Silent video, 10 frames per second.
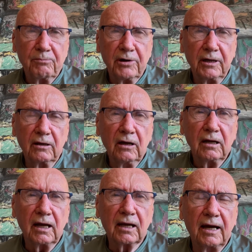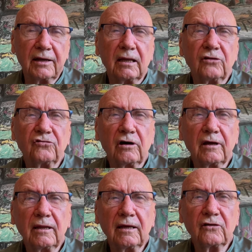pretty good. I kind of
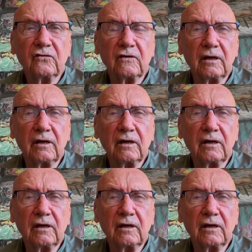enjoy this.